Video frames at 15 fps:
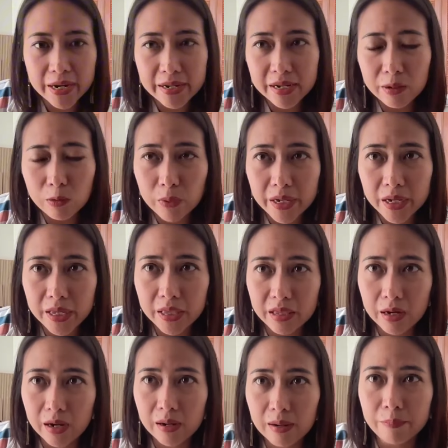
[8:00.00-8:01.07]
chatting with
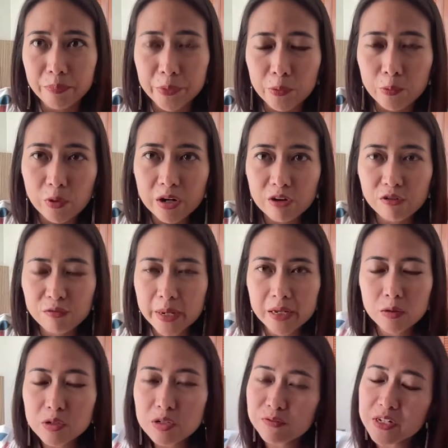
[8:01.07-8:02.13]
one of
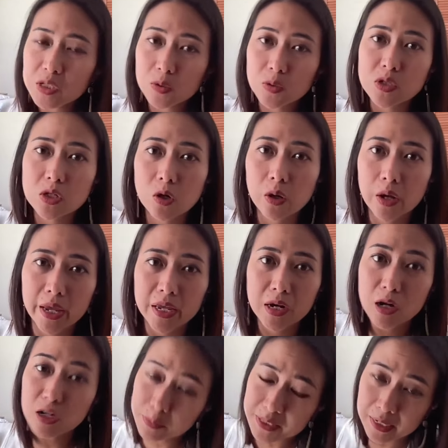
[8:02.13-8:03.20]
my close friends also
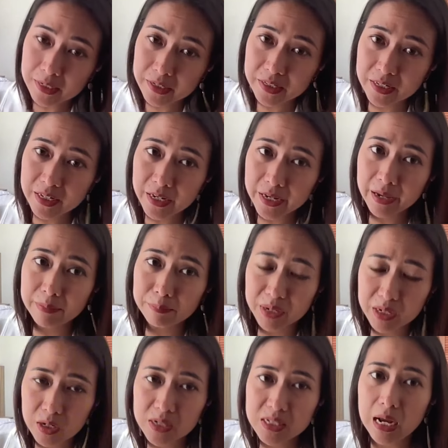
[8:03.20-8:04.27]
in hospitality. And
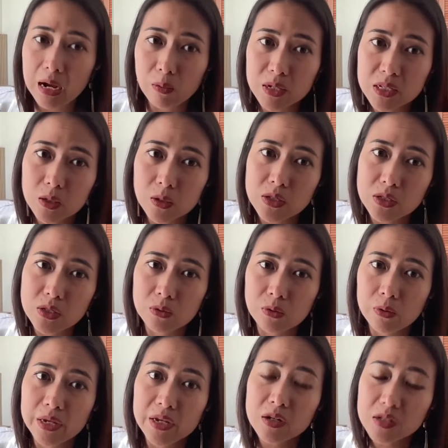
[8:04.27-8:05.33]
because I was
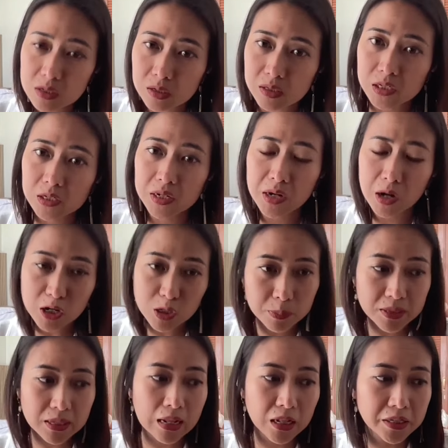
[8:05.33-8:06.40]
also a consultant in
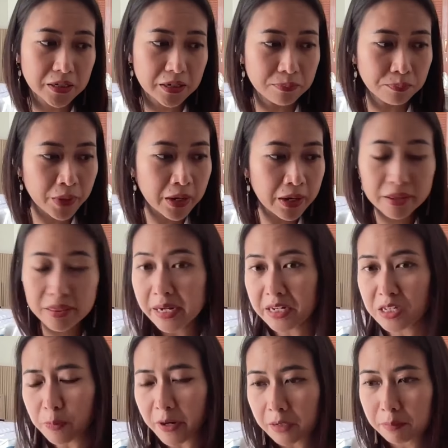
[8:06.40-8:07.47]
hospitality,
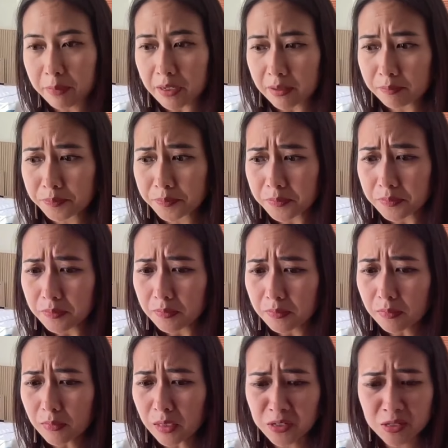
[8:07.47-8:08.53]
that inspired me.
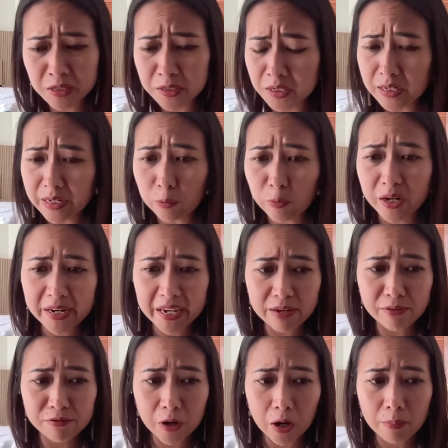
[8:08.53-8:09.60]
Suddenly, where I
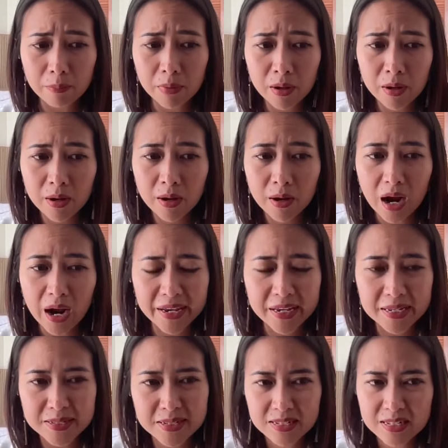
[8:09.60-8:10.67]
came from, I
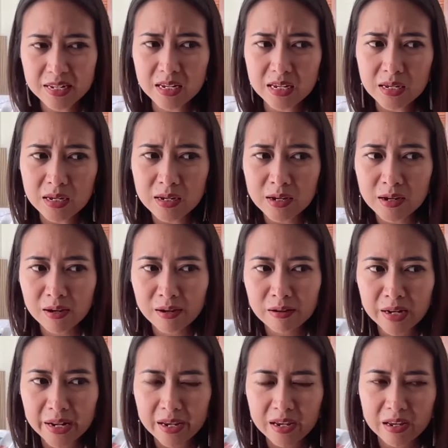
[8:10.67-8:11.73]
can see
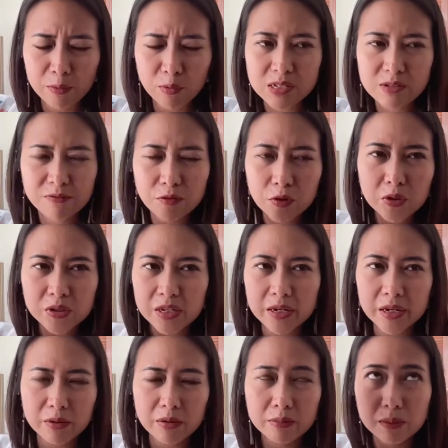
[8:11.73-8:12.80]
like it was
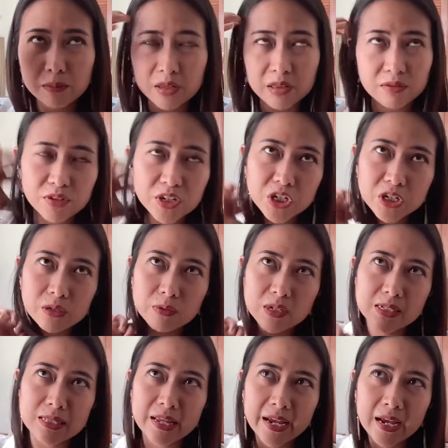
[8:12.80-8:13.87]
floating. I remember the vision
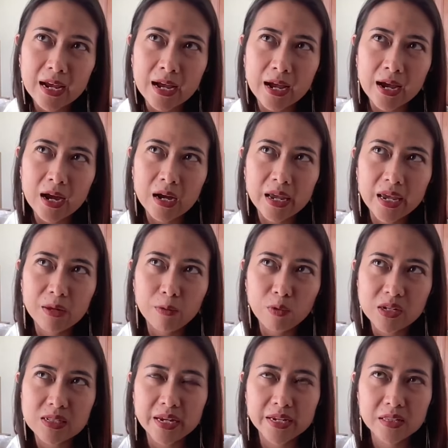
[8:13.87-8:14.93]
was like it
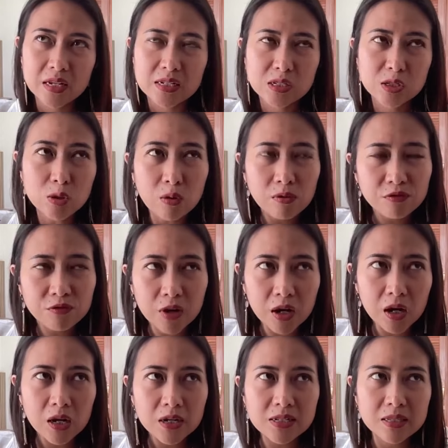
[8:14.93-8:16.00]
was like the
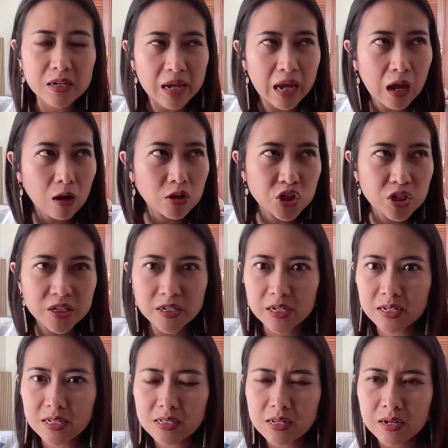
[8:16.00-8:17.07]
sofas, the
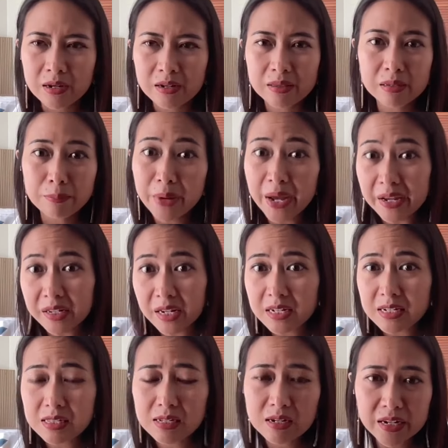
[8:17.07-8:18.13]
couches, the
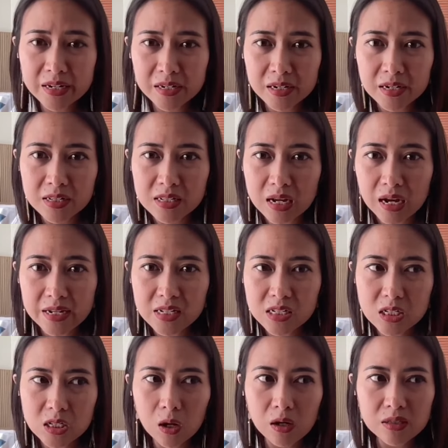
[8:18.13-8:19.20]
beddings, the linens. I
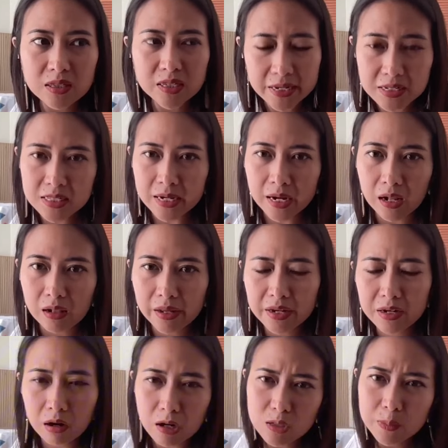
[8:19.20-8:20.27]
saw textile
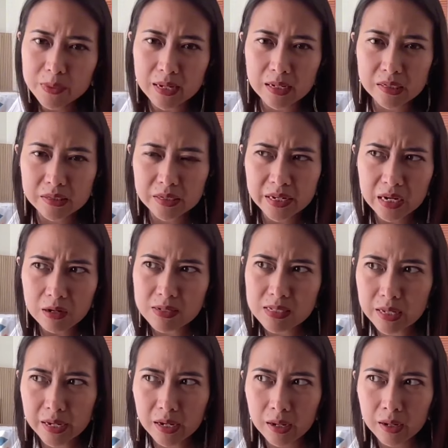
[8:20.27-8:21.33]
in hospitality, and I
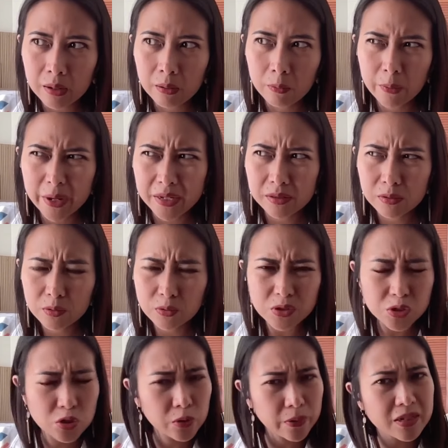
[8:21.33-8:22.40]
was like, wait,
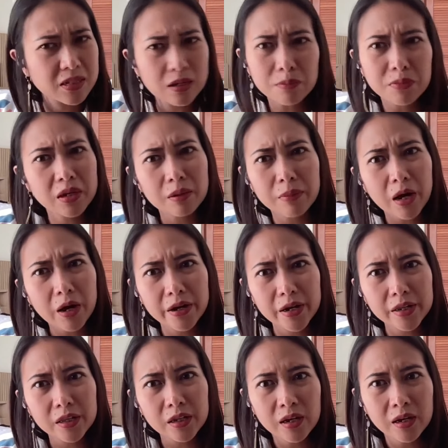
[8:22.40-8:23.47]
who's doing something about
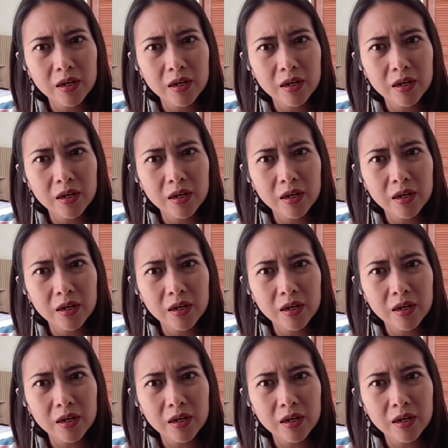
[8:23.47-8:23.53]
it?